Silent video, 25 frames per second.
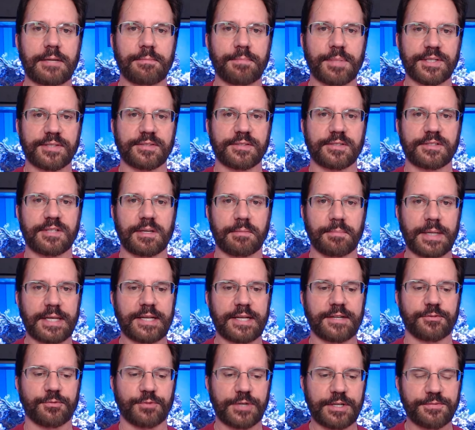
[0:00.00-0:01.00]
business at
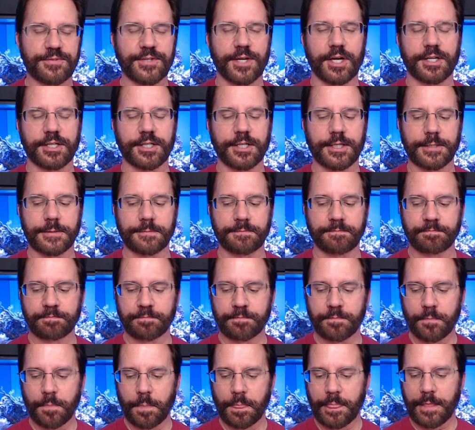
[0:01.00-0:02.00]
milosreef.com.
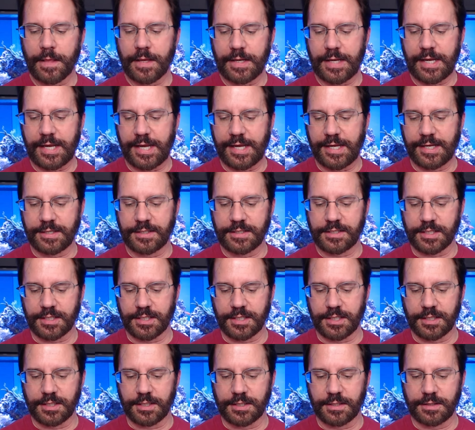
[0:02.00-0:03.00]
And
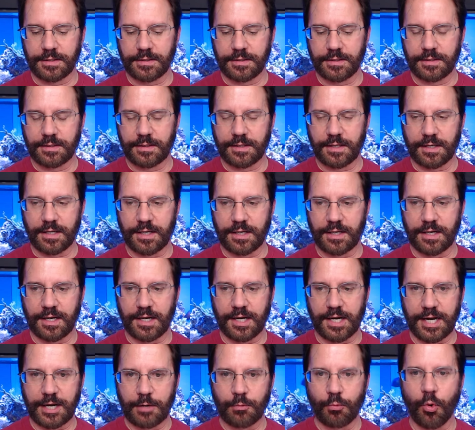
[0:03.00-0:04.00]

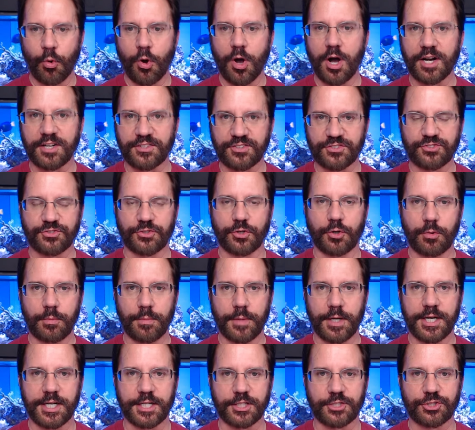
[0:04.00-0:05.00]
I walk so
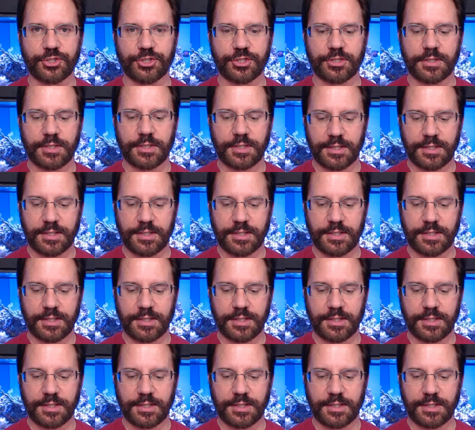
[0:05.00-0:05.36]
much.